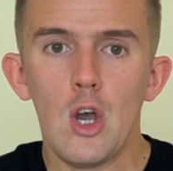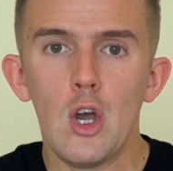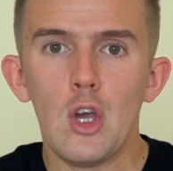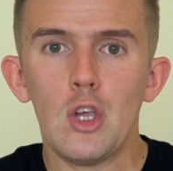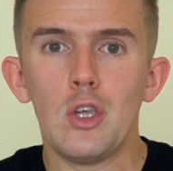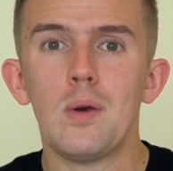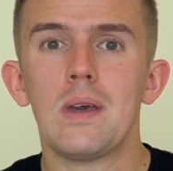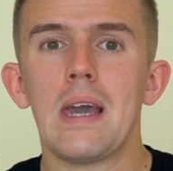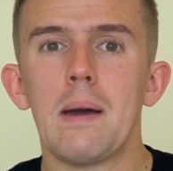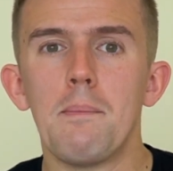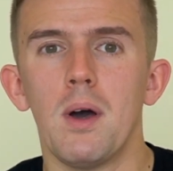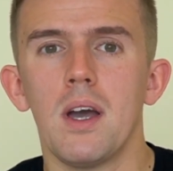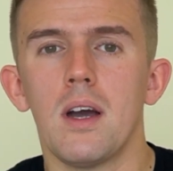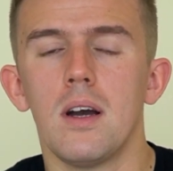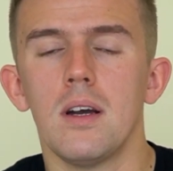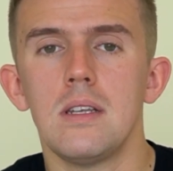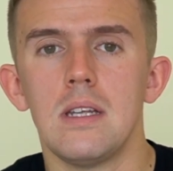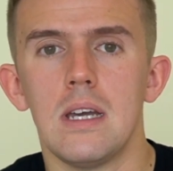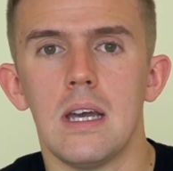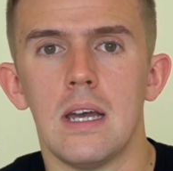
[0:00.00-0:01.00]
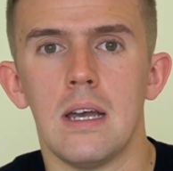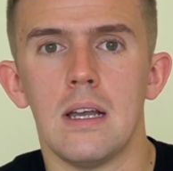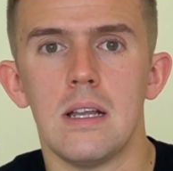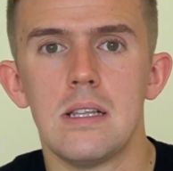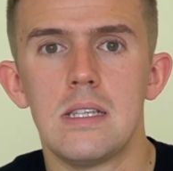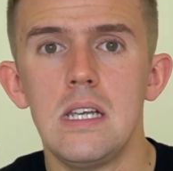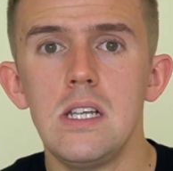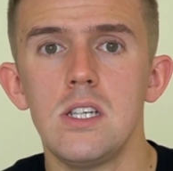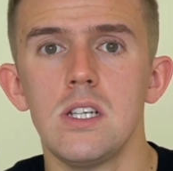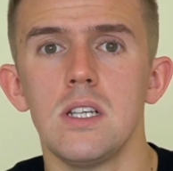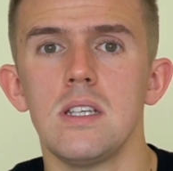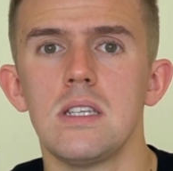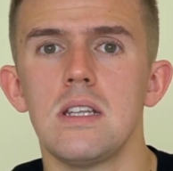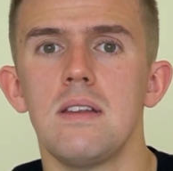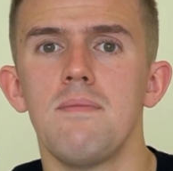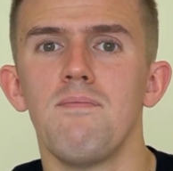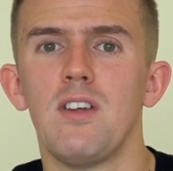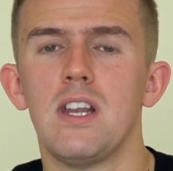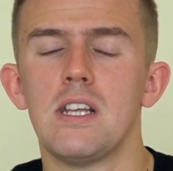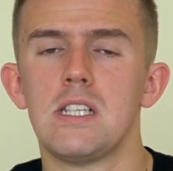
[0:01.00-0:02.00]
You get my idea. Teaching is an
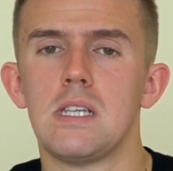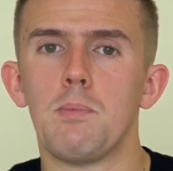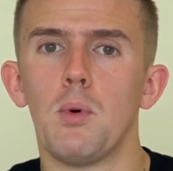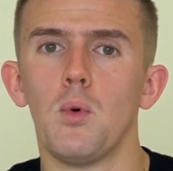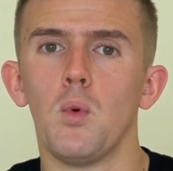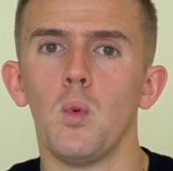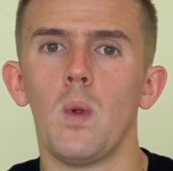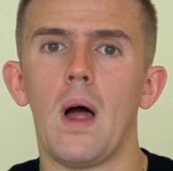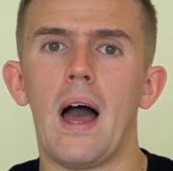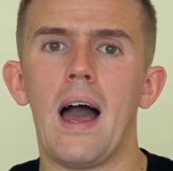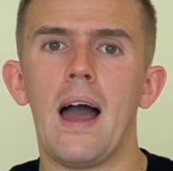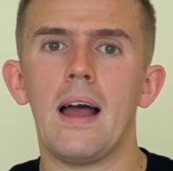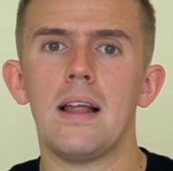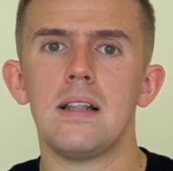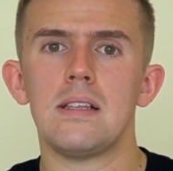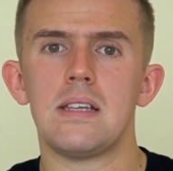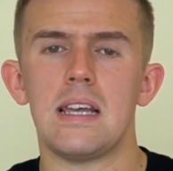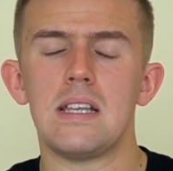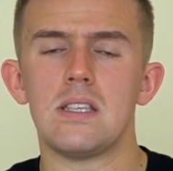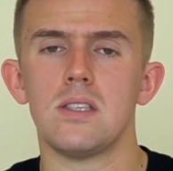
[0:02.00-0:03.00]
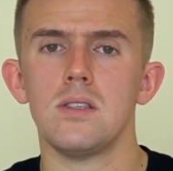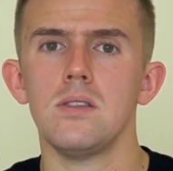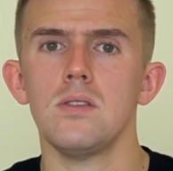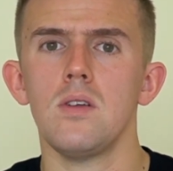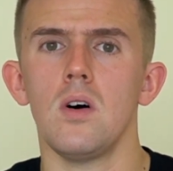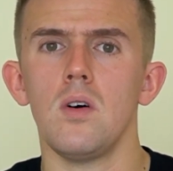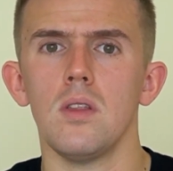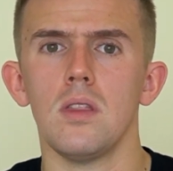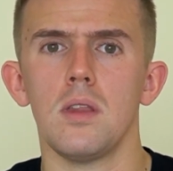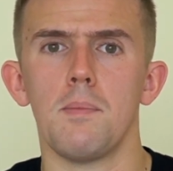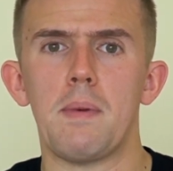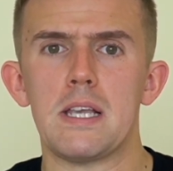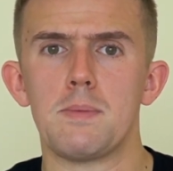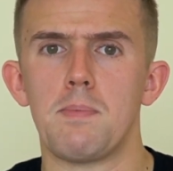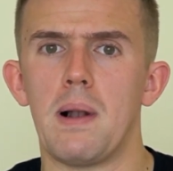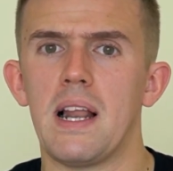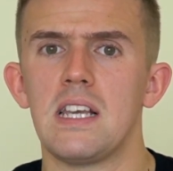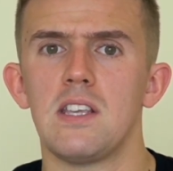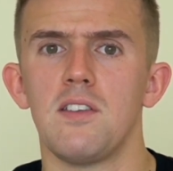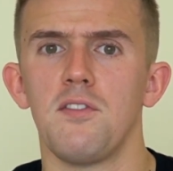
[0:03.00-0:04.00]
infinity pool and it's not the best
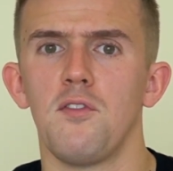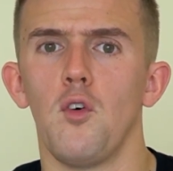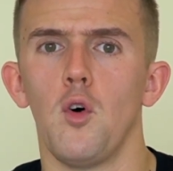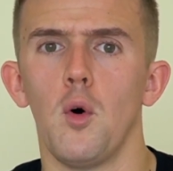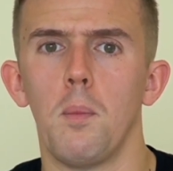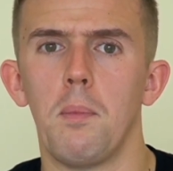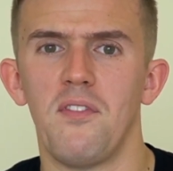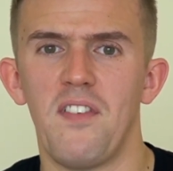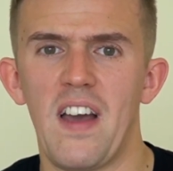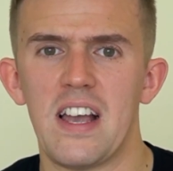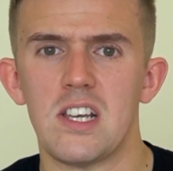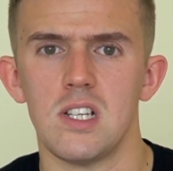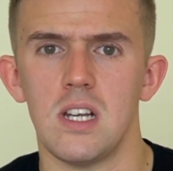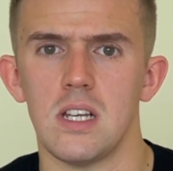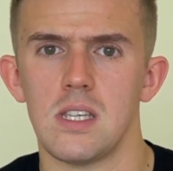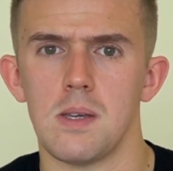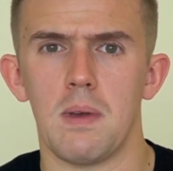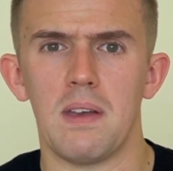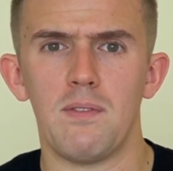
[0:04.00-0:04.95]
place for perfectionism.